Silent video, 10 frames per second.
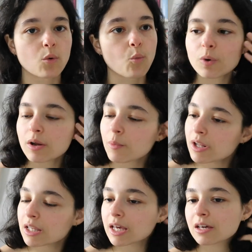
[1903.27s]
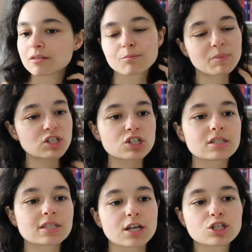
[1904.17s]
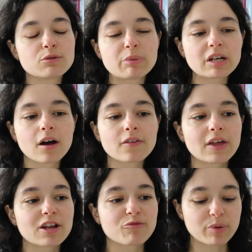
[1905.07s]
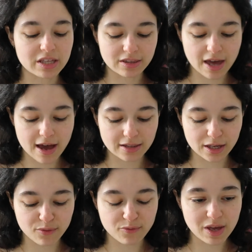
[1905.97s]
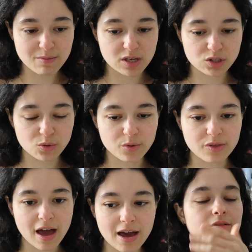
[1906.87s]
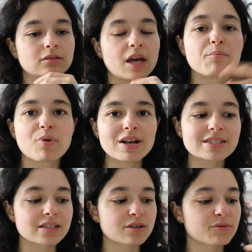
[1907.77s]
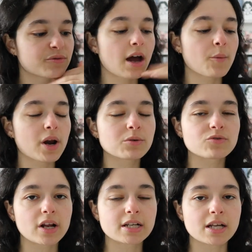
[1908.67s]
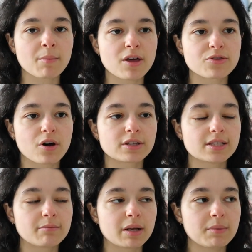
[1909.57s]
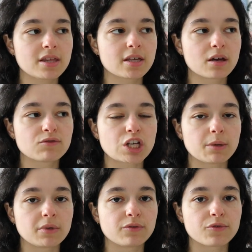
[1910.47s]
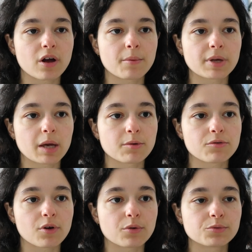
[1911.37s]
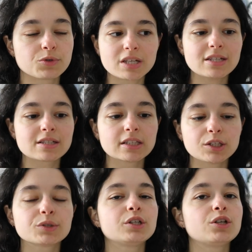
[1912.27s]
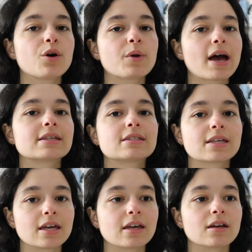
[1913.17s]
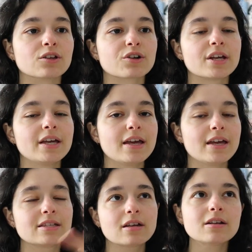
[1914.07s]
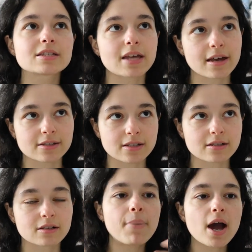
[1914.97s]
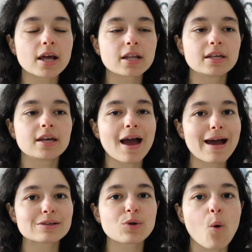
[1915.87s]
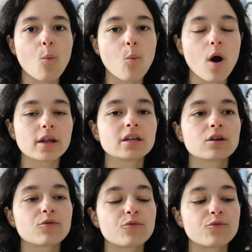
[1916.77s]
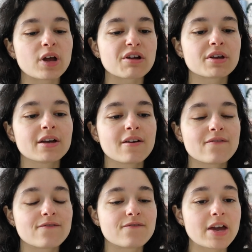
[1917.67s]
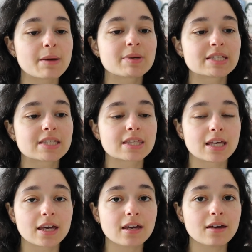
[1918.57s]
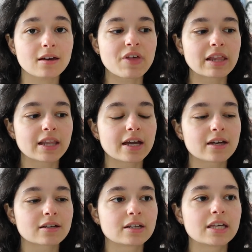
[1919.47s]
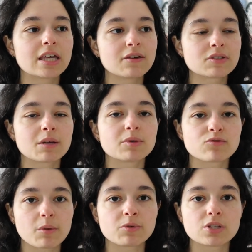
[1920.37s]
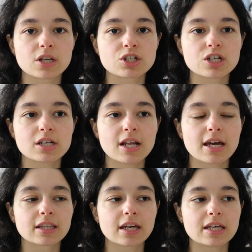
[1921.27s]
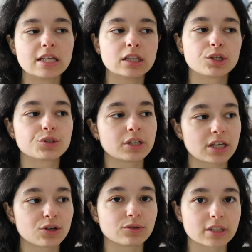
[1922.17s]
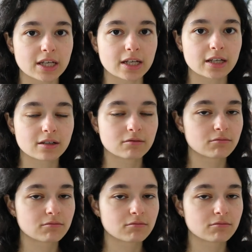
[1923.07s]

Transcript: What like, missions has she been on that have been that, like, famous or that impressive? When I was writing down my thoughts, it made me think of Jaime from Game of Thrones. He's literally known as the King Killer. He's not an assassin, but he has one very famous thing that, like, gives him his reputation, like, he literally killed a king.